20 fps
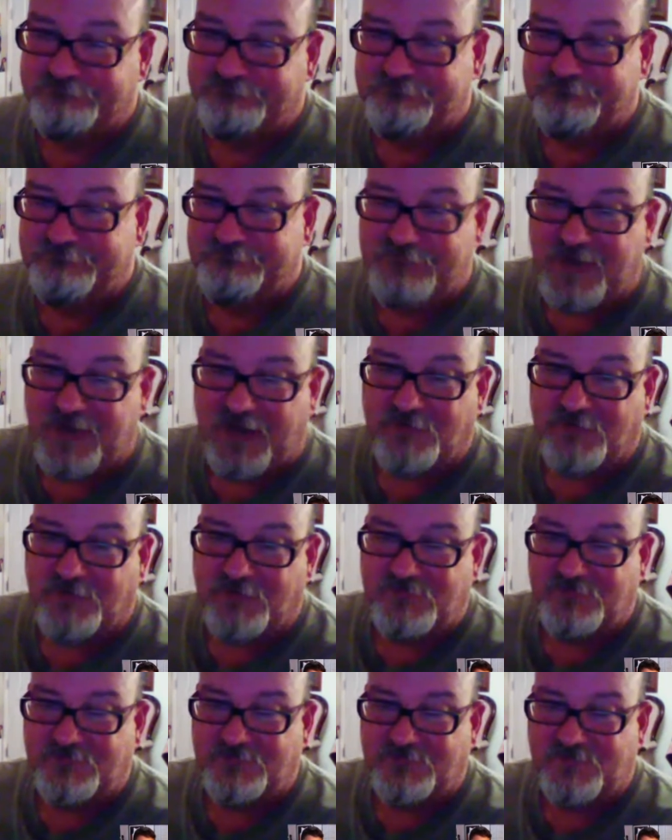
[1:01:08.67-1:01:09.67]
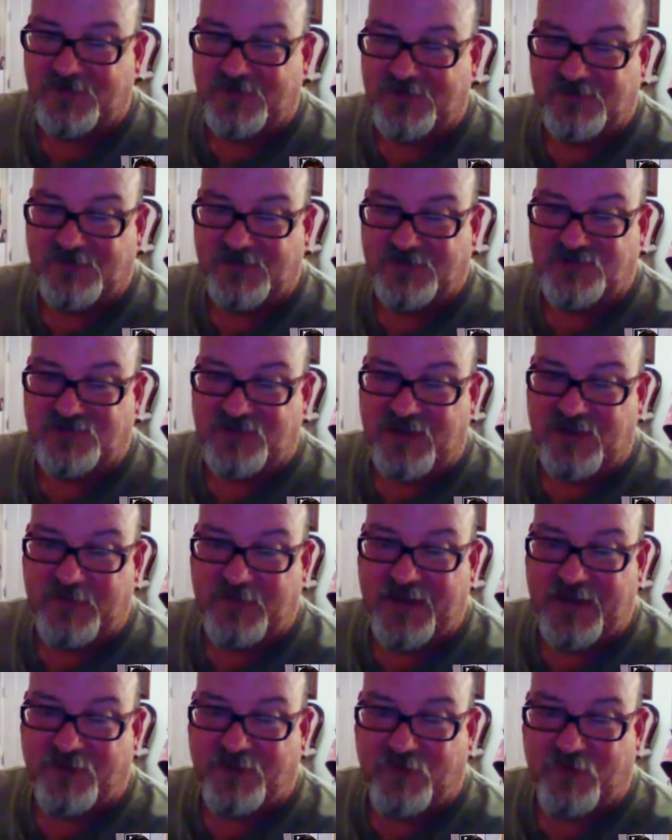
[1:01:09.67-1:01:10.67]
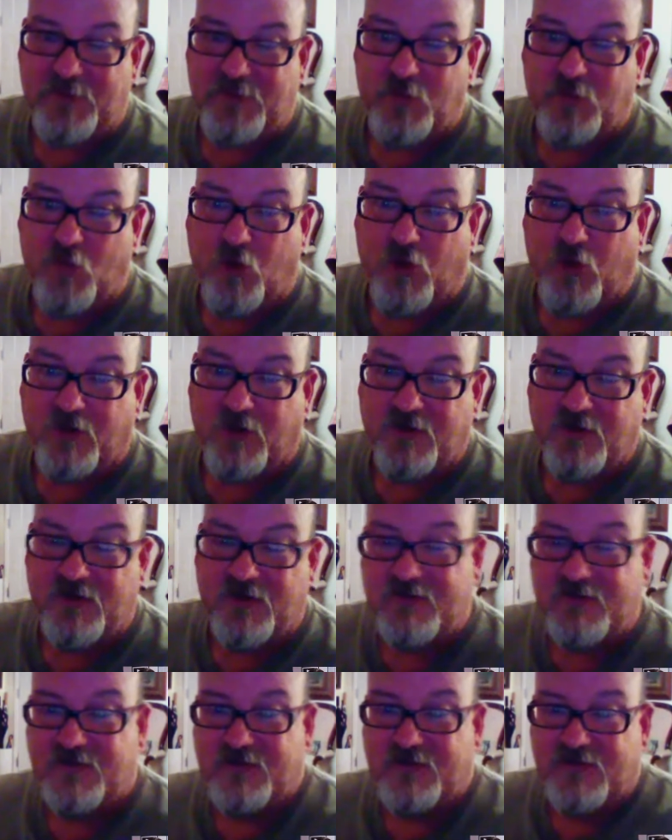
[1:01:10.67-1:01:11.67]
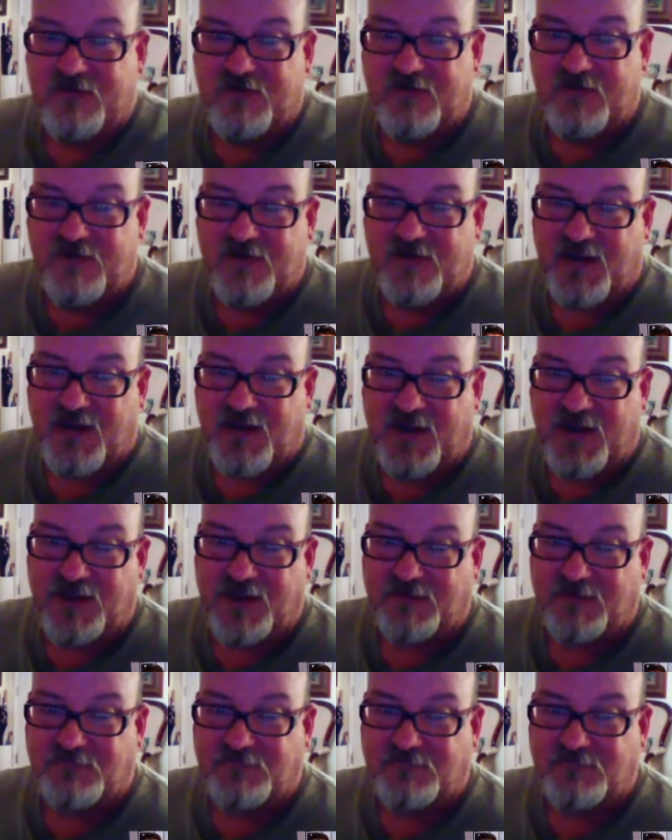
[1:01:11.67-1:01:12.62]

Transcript: you know let, us say being reborn. Uh,